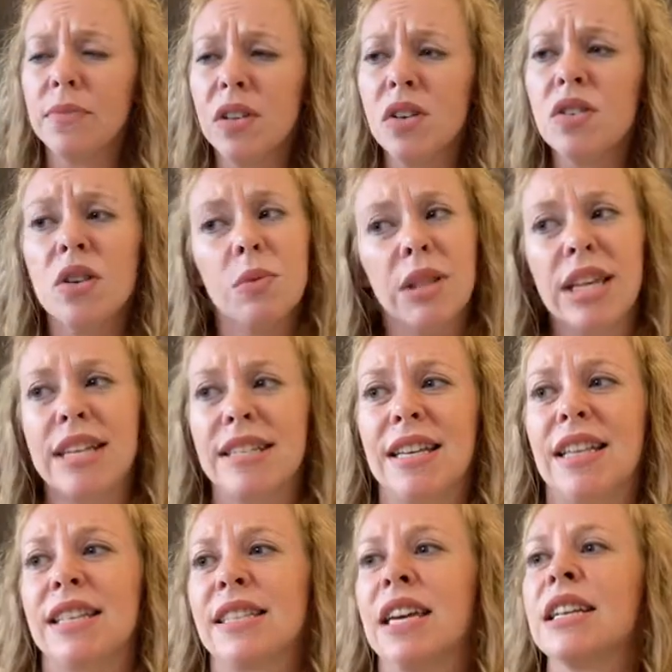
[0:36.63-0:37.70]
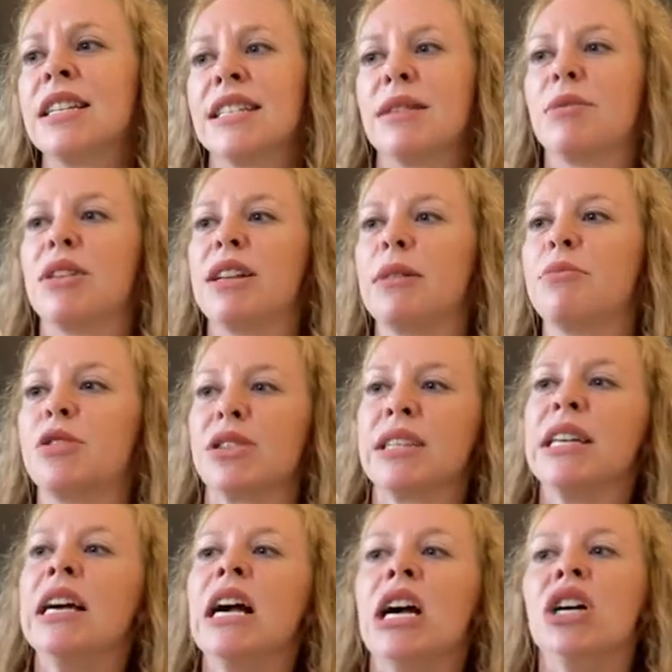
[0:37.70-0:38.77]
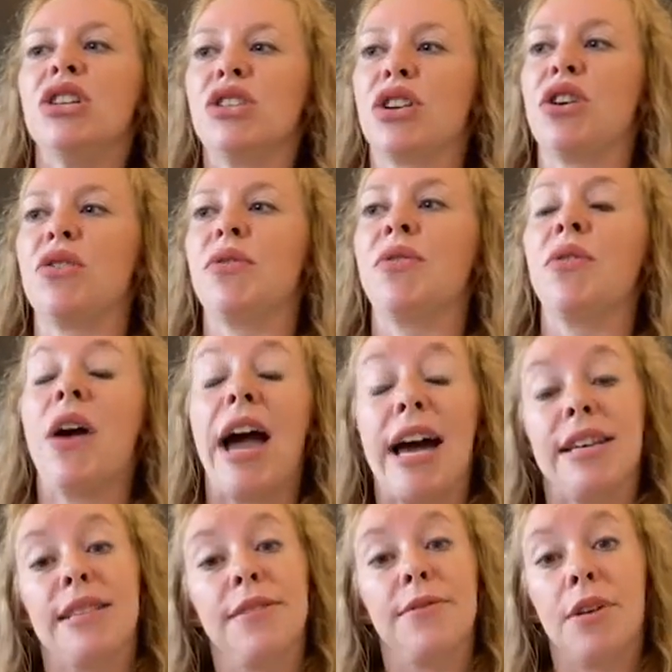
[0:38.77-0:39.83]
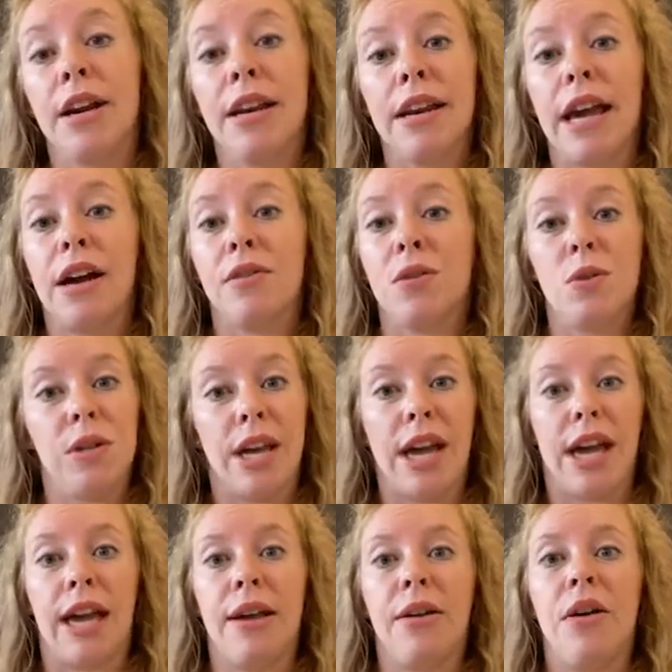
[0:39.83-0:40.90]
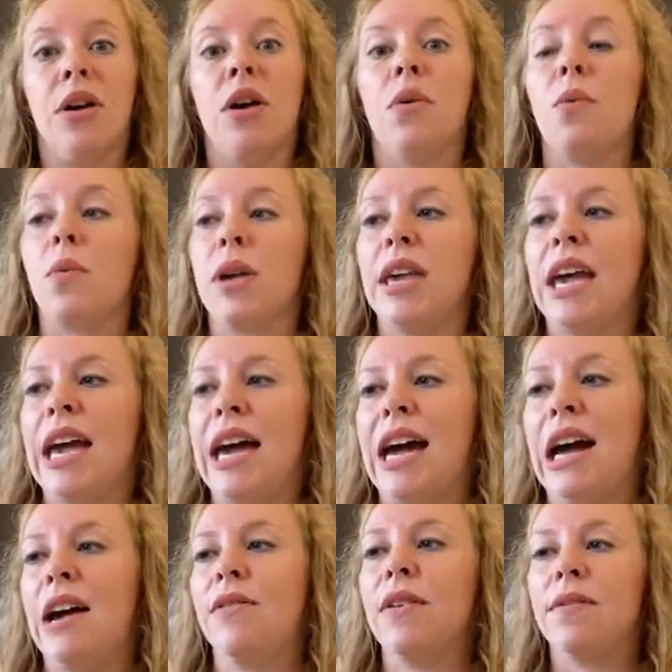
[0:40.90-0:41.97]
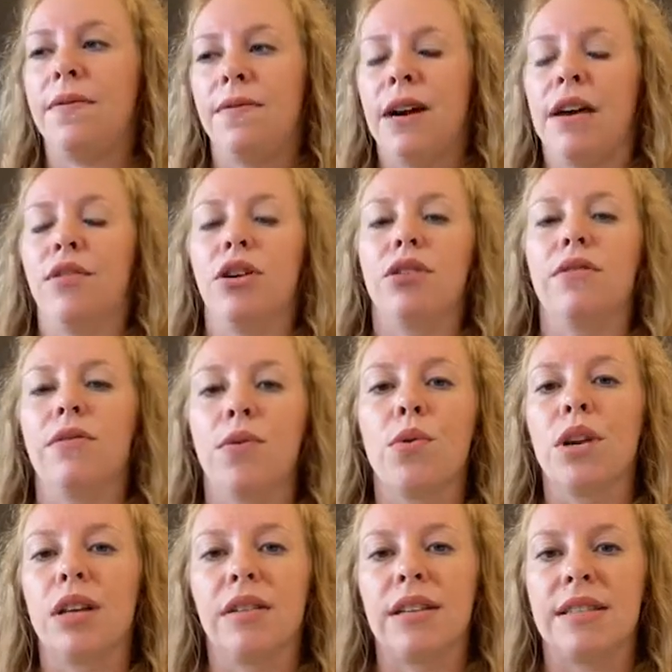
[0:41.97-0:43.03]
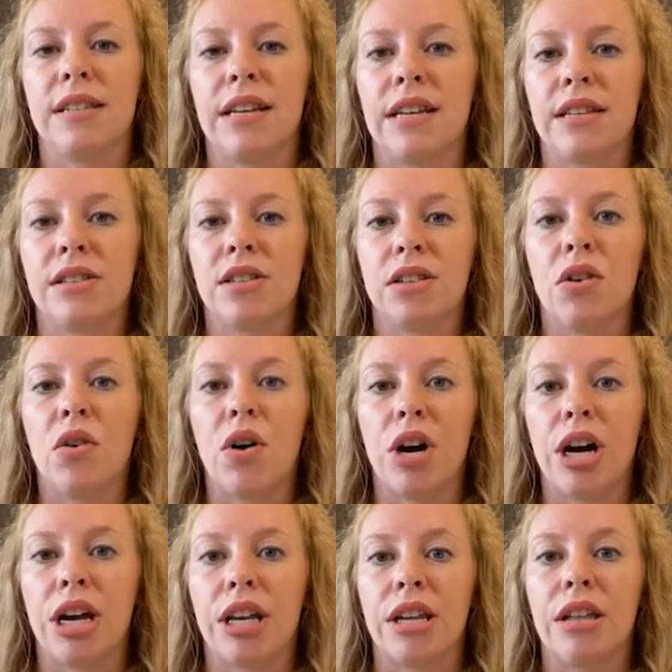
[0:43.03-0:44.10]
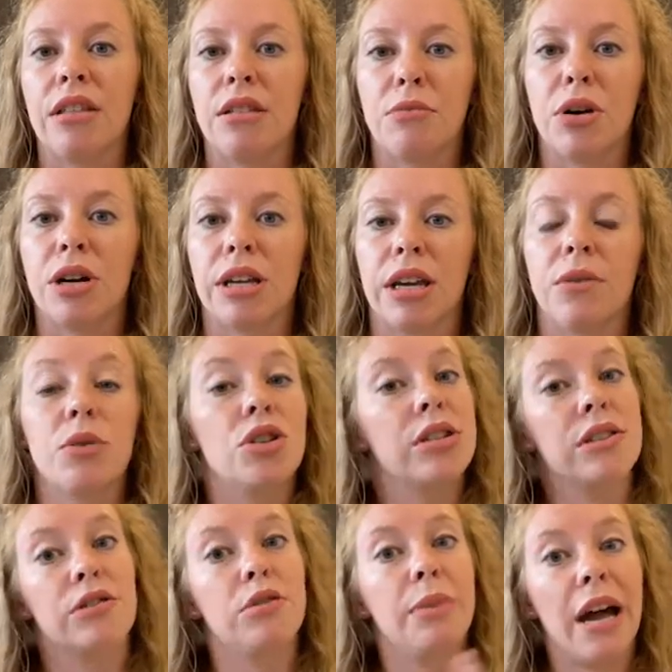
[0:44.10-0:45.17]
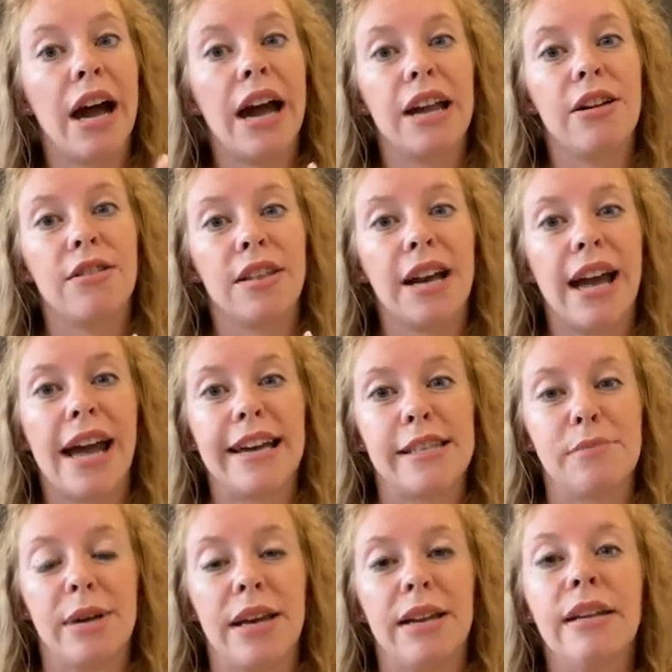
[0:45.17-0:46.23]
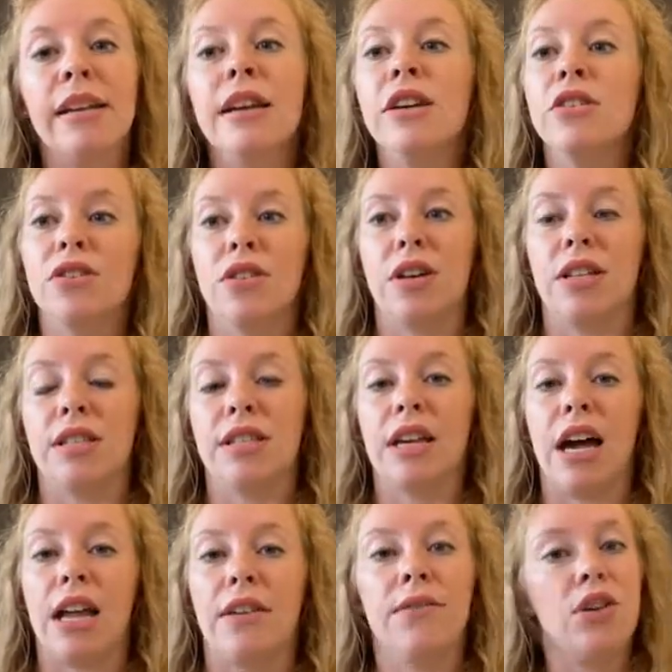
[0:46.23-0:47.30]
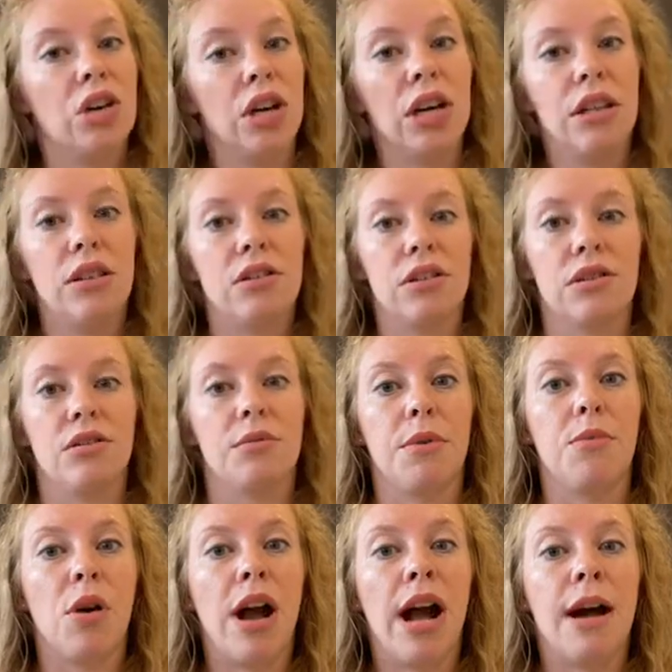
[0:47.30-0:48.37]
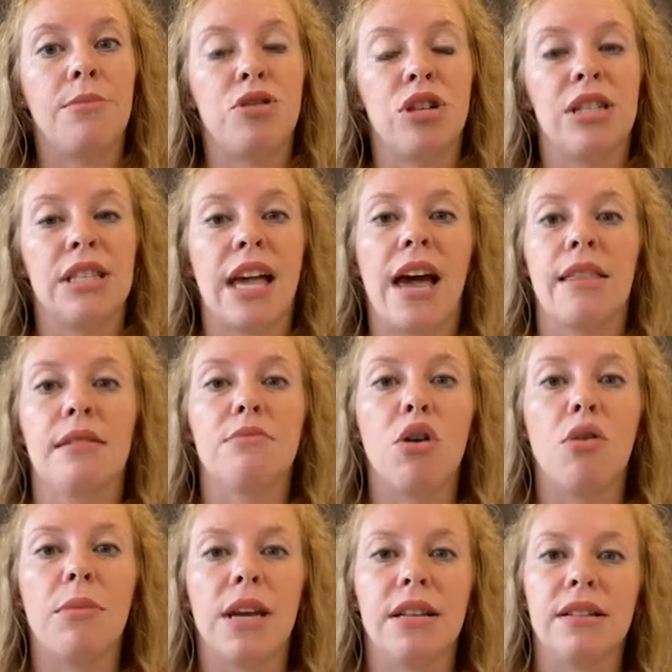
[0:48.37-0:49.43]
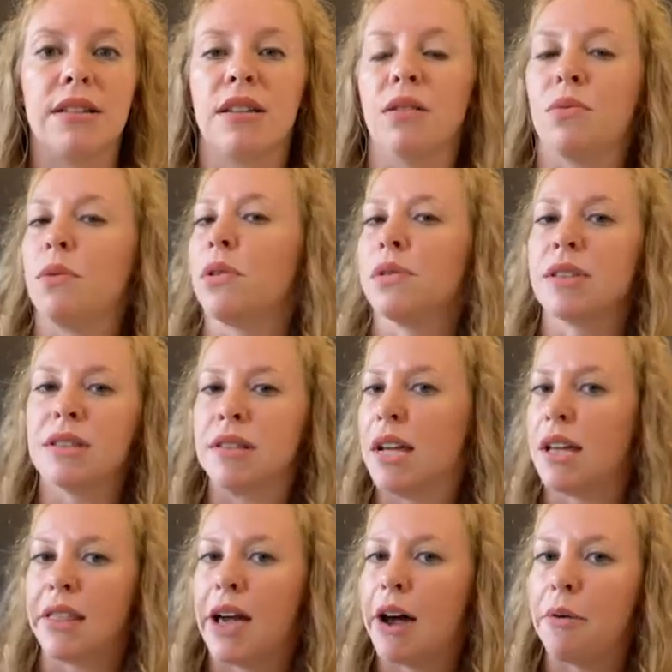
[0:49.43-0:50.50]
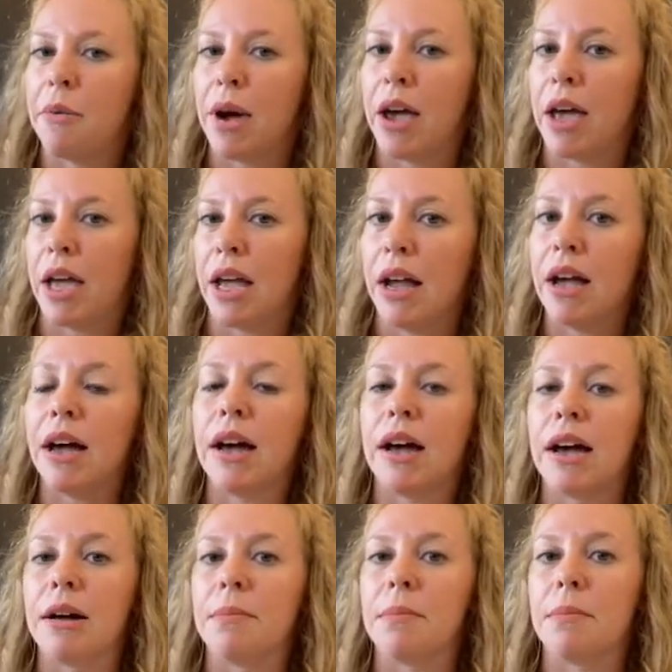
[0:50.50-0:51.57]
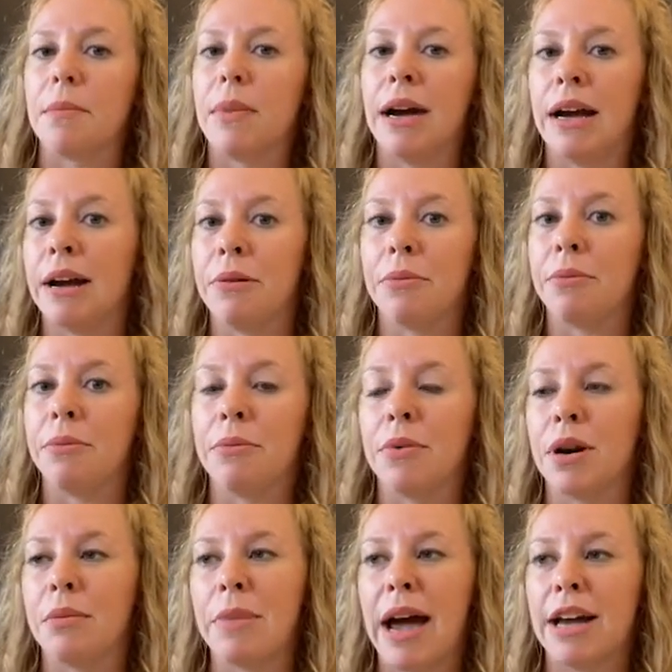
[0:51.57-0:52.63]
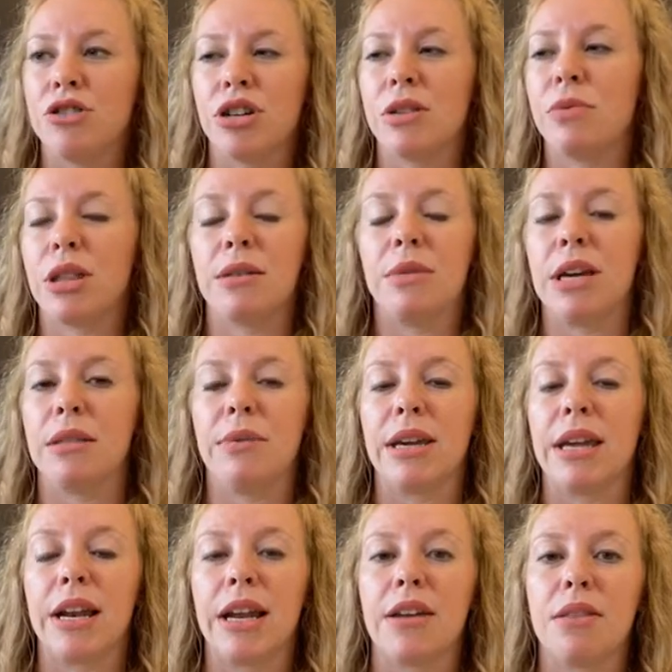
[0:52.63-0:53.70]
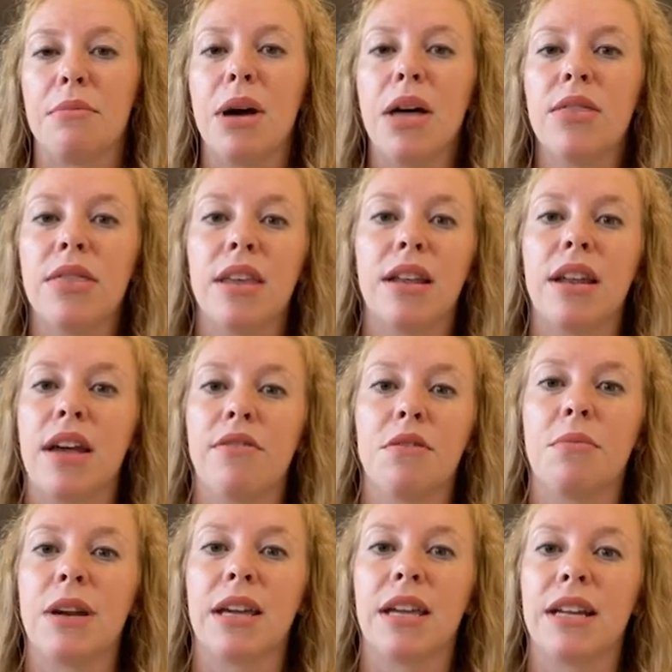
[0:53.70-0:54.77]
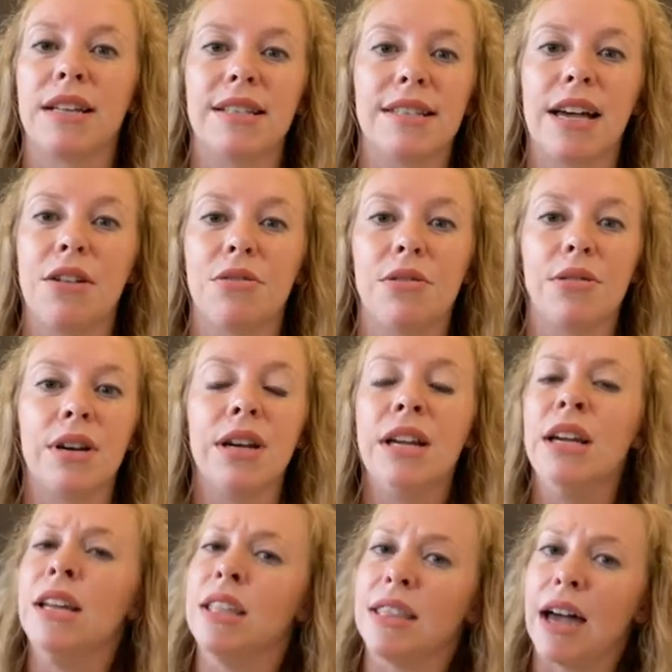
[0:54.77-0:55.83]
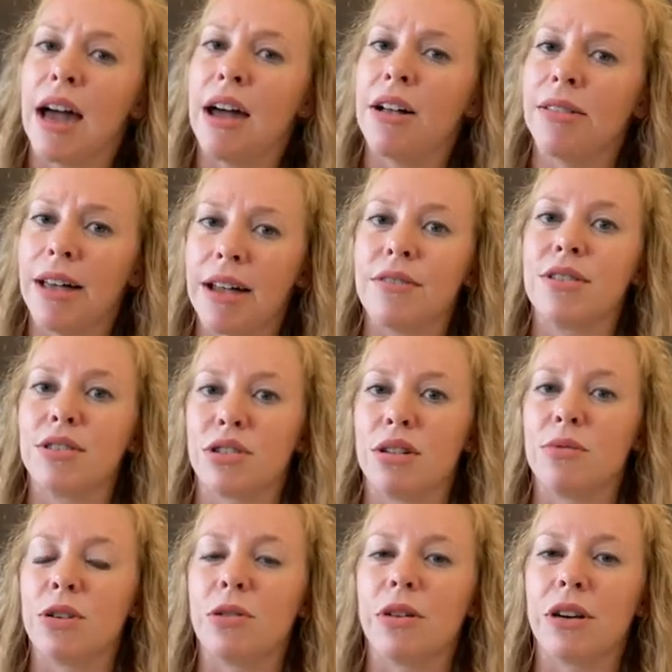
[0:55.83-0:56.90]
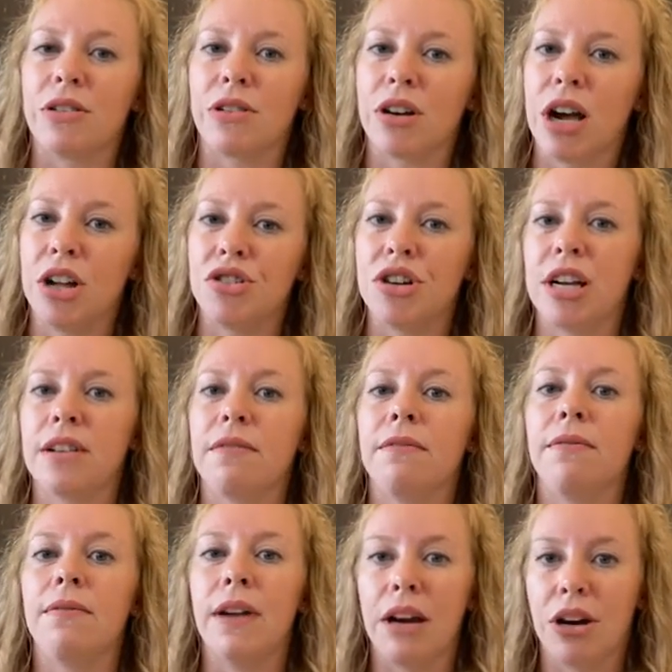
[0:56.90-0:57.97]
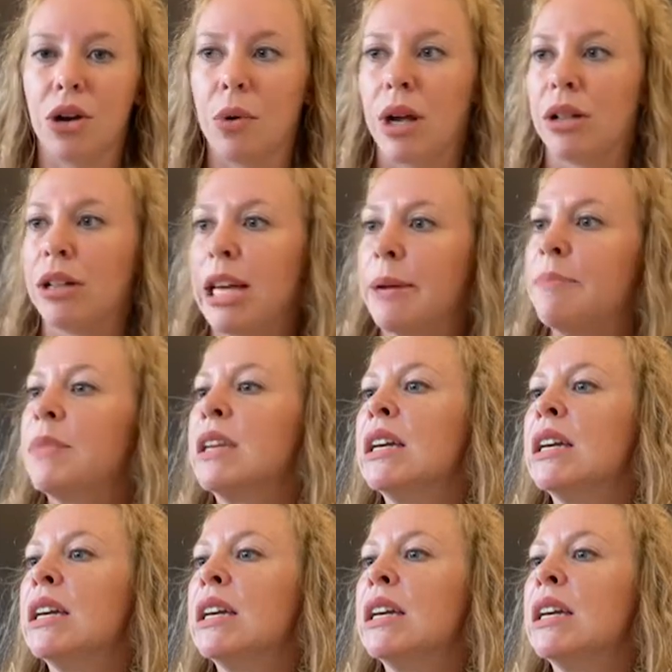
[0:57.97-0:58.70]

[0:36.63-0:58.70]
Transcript: So with that said, let's get into some of the numbers. So as of right now, today, we have 540 listings on the market, which is a little bit higher than it has been. So that's kind of good. There's a little bit more options at the moment. It won't stay that way. I would imagine with it being the beginning of the month and everybody getting settled, that a lot of these are going to be going under contract very quickly.